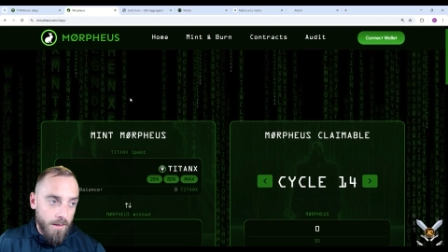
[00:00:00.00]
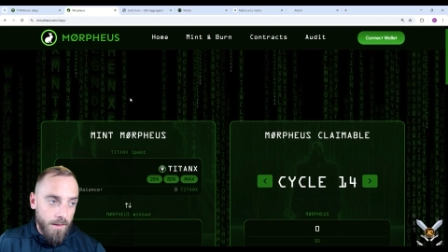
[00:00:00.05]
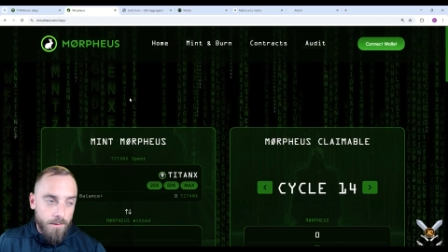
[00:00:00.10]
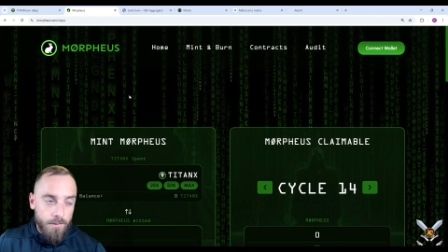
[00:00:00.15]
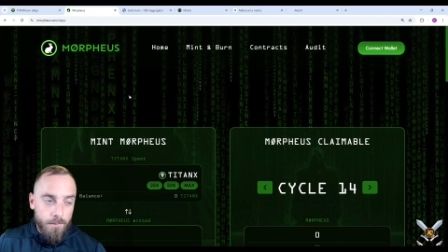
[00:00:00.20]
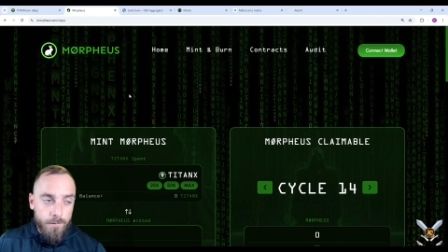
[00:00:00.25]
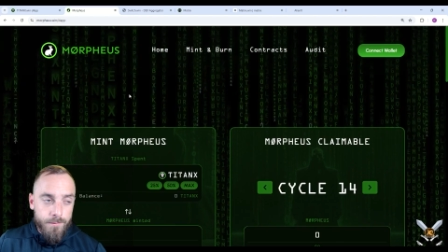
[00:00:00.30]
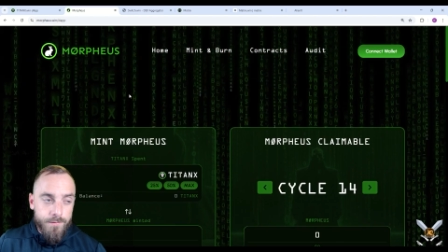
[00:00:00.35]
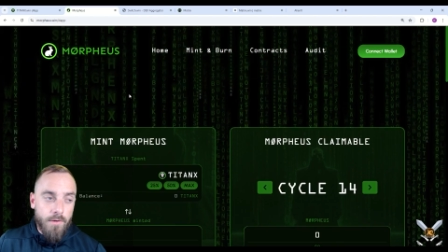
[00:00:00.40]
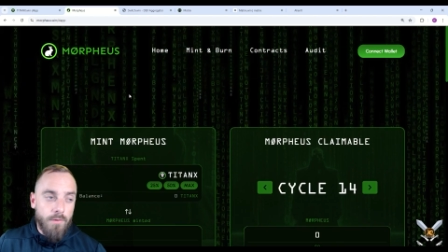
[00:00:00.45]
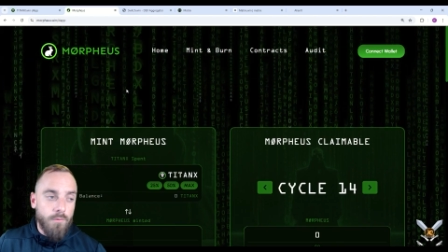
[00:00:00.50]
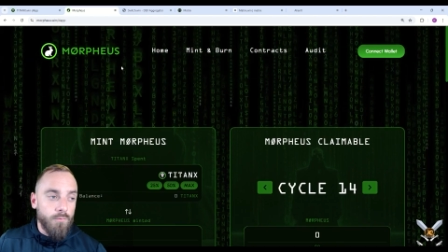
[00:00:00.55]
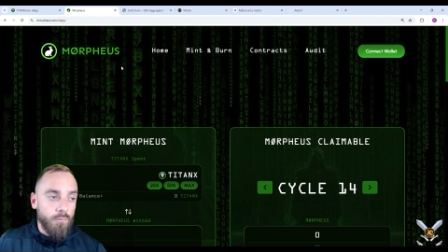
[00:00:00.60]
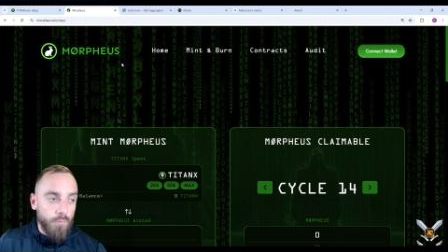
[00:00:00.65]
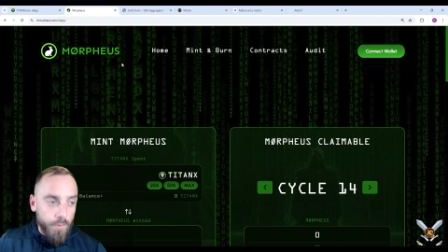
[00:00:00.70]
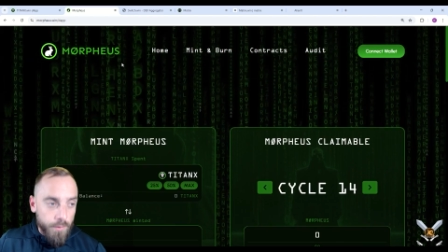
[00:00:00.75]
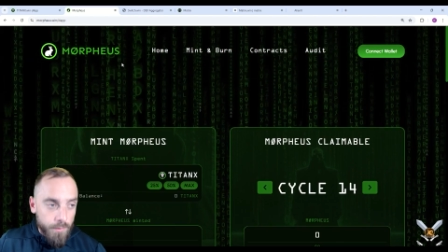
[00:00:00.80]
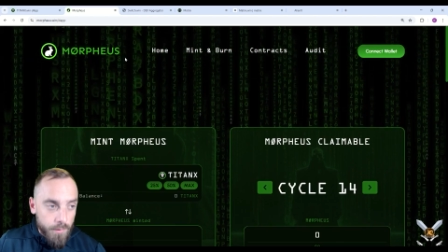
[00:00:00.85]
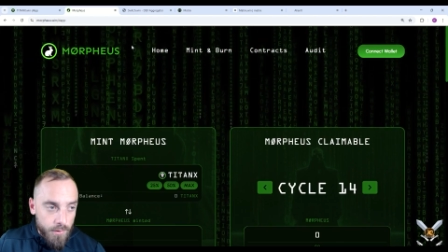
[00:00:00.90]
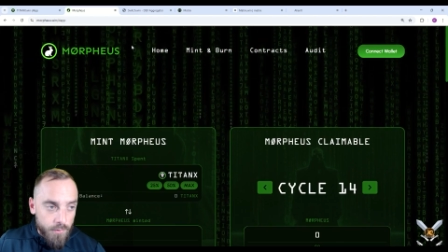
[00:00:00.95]
there was a
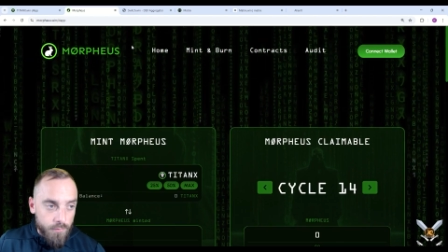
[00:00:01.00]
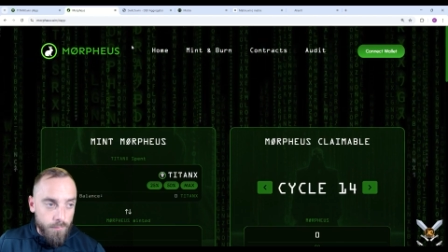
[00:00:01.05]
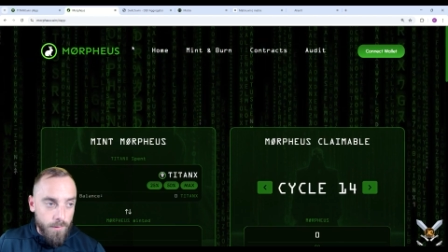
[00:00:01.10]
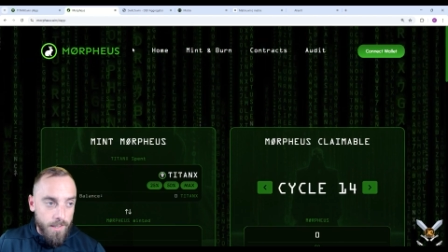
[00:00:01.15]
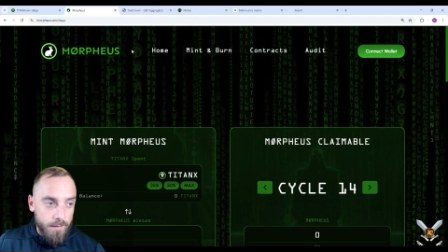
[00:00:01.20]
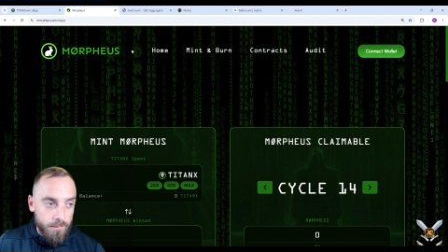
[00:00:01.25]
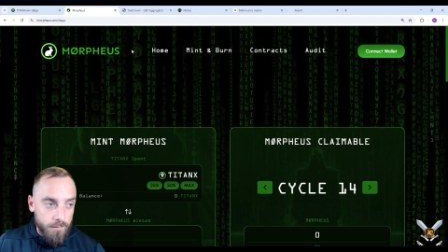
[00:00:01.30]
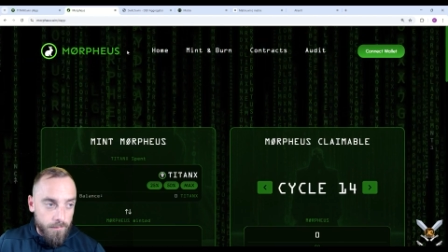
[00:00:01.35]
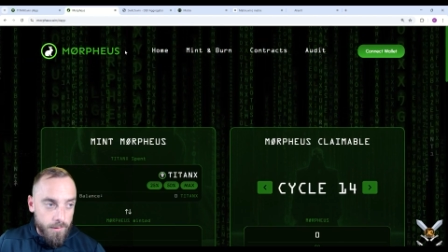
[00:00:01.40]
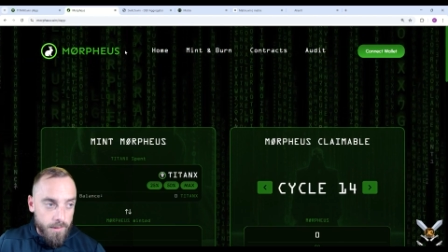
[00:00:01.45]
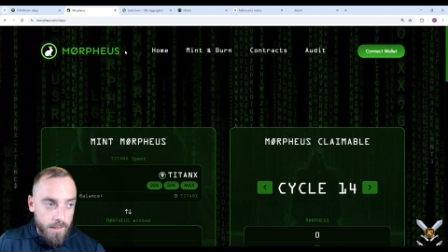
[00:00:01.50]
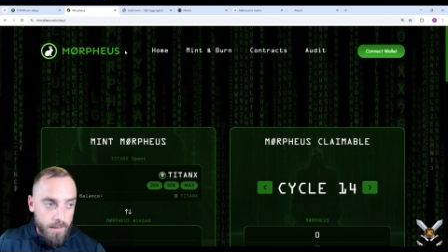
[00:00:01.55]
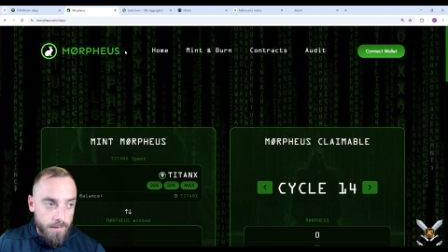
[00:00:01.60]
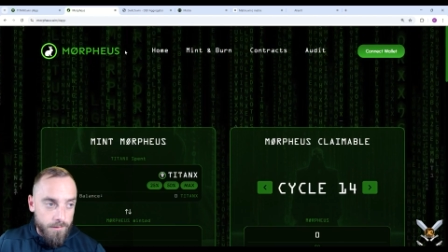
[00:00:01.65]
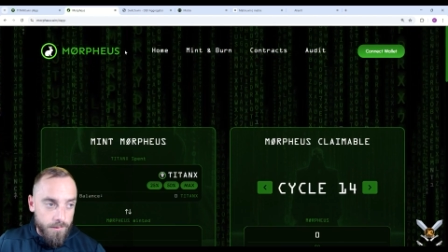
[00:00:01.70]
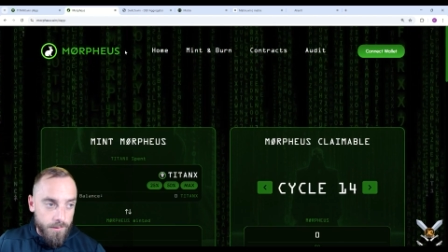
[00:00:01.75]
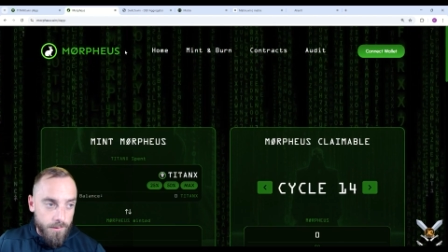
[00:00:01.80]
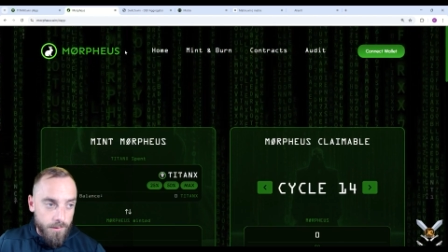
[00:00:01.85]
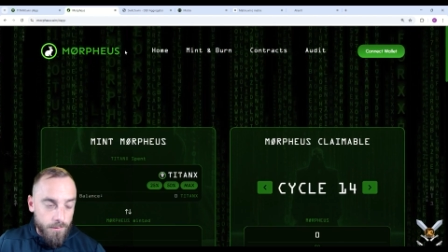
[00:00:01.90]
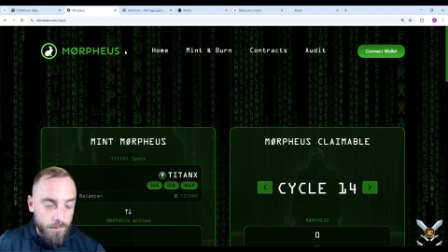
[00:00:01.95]
really great
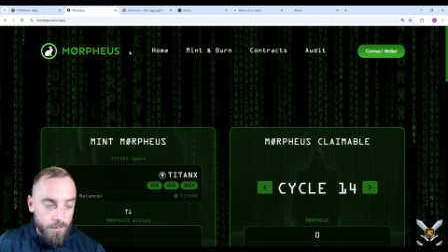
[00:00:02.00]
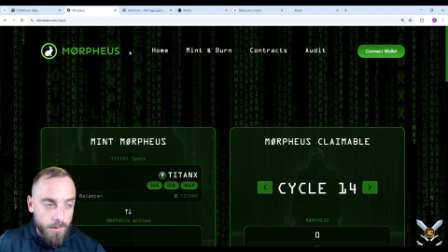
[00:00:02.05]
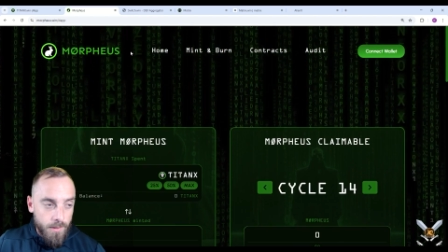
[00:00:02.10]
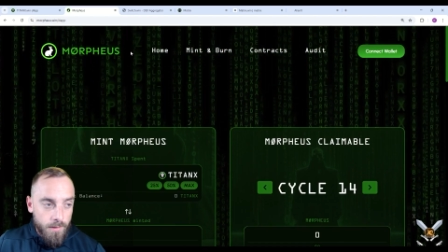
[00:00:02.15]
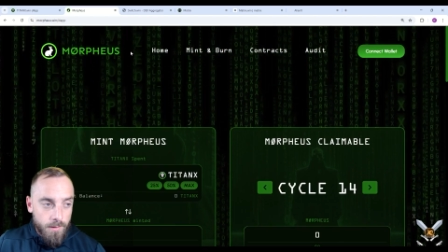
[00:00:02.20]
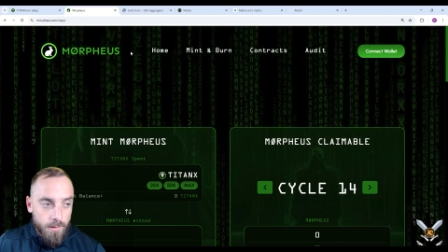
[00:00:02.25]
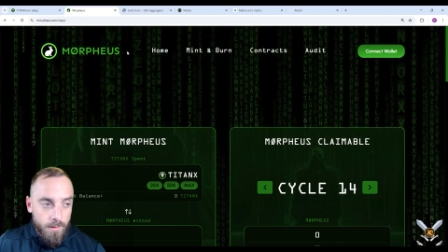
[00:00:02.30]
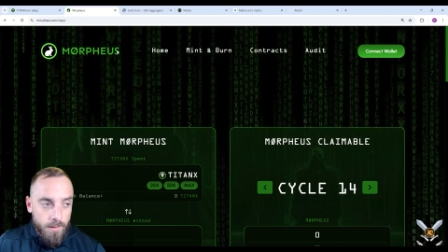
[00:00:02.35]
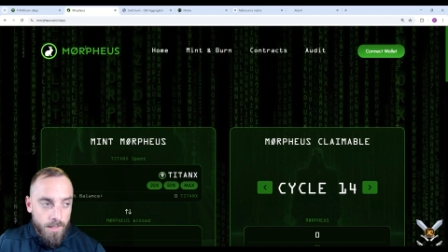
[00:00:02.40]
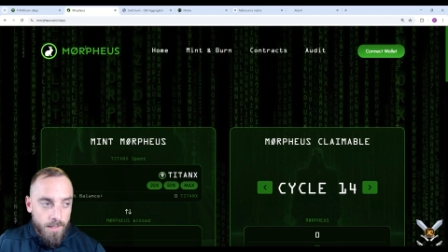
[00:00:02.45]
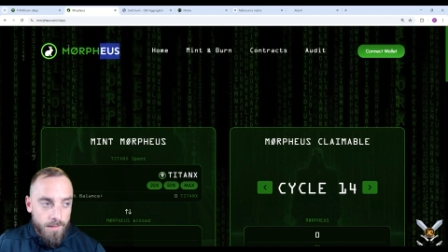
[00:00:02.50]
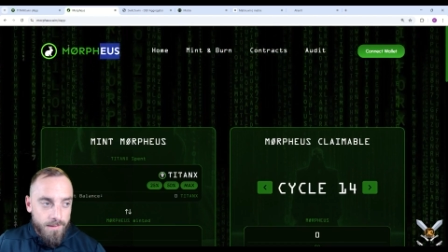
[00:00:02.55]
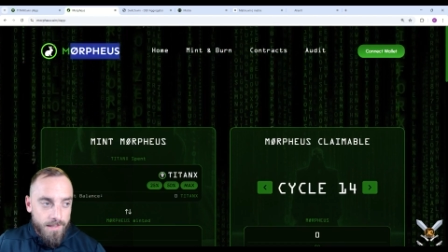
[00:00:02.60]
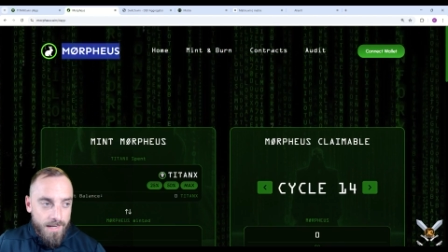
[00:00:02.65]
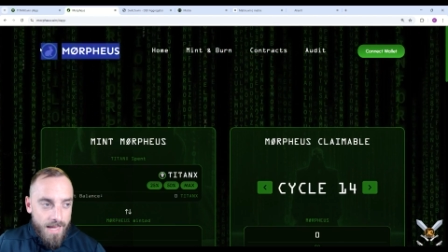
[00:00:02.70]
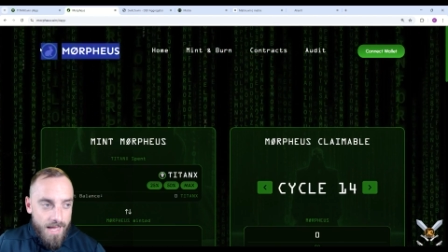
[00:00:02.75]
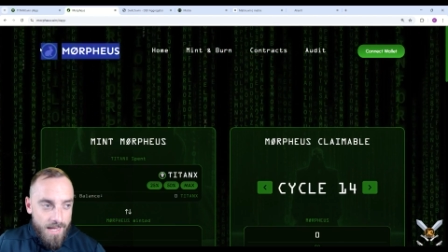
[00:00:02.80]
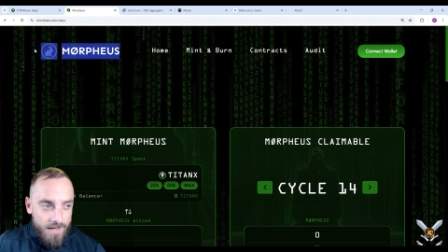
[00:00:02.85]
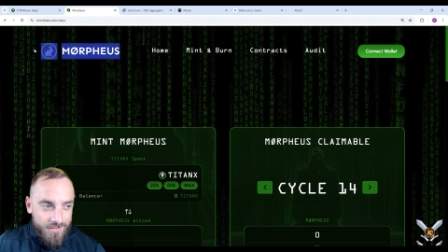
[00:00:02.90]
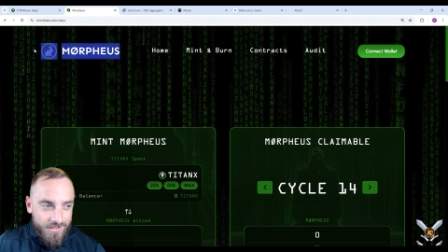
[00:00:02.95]
looking dude that
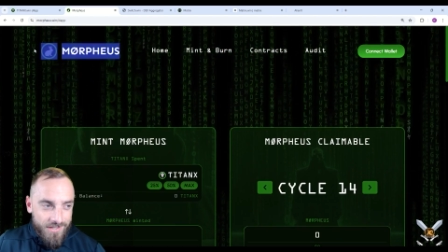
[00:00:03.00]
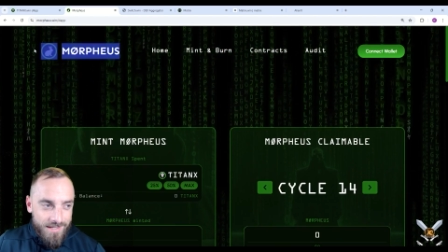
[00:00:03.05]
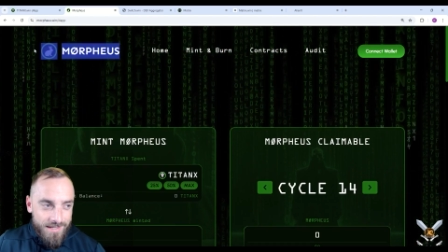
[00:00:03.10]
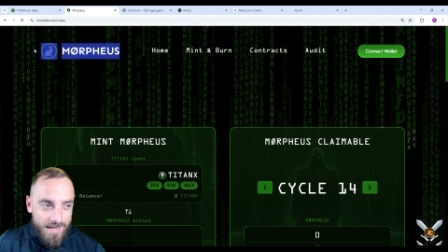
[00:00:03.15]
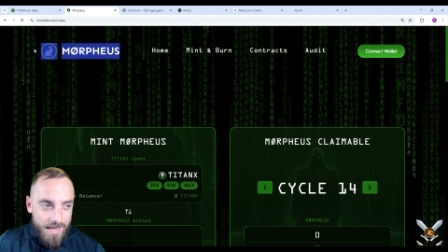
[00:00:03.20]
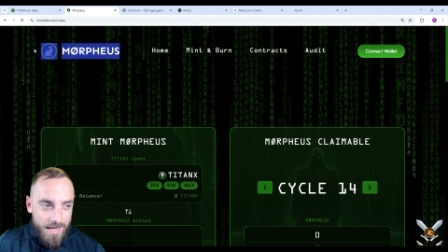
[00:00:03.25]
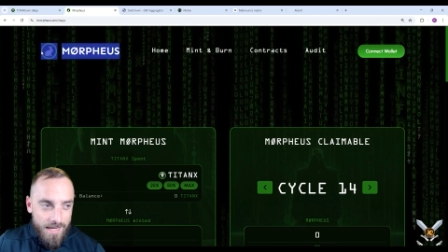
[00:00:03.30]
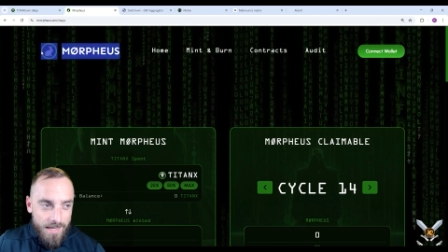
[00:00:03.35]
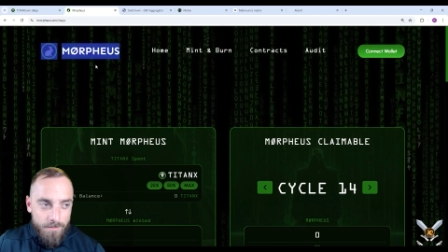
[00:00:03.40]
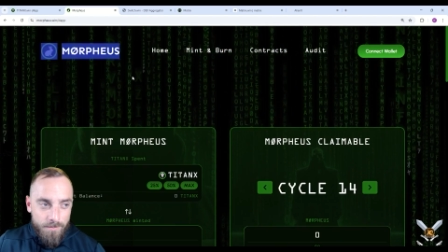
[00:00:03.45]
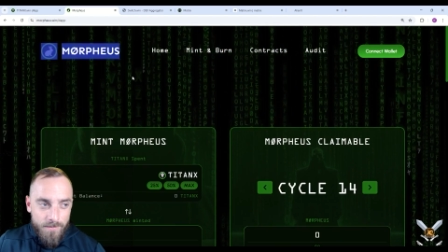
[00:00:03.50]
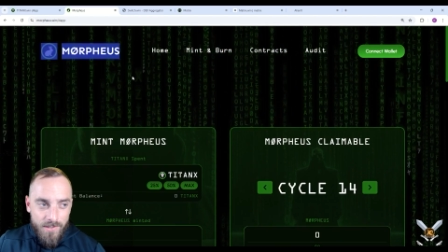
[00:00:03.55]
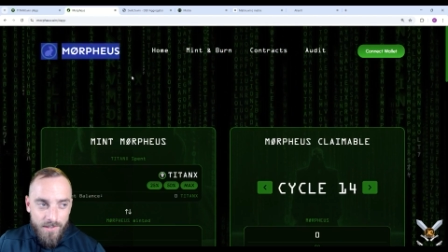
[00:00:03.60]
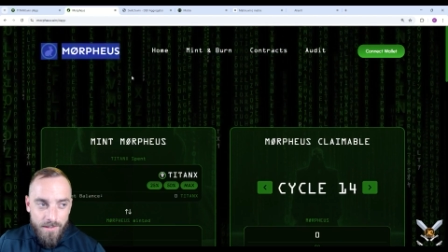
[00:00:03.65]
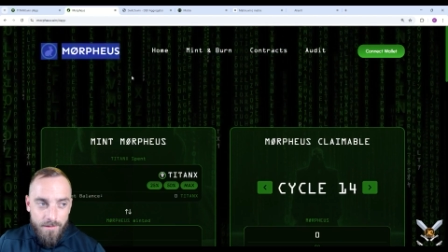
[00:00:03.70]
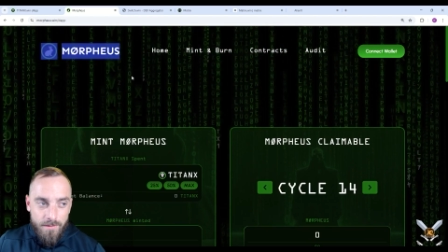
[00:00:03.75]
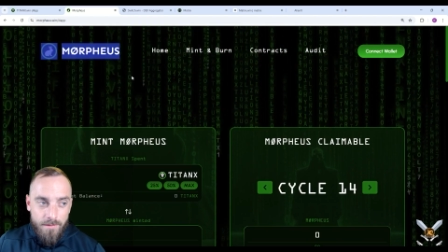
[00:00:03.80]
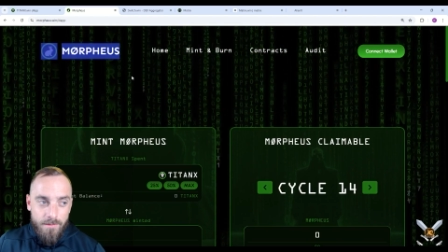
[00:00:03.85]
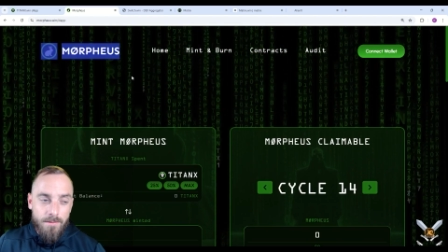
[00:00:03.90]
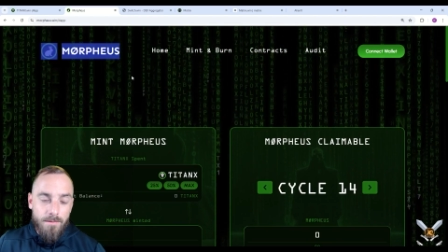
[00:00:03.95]
actually named
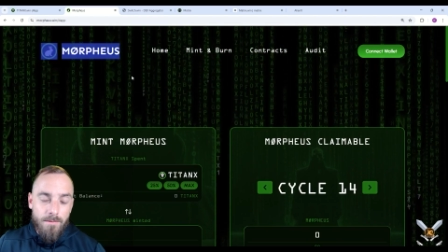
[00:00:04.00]
it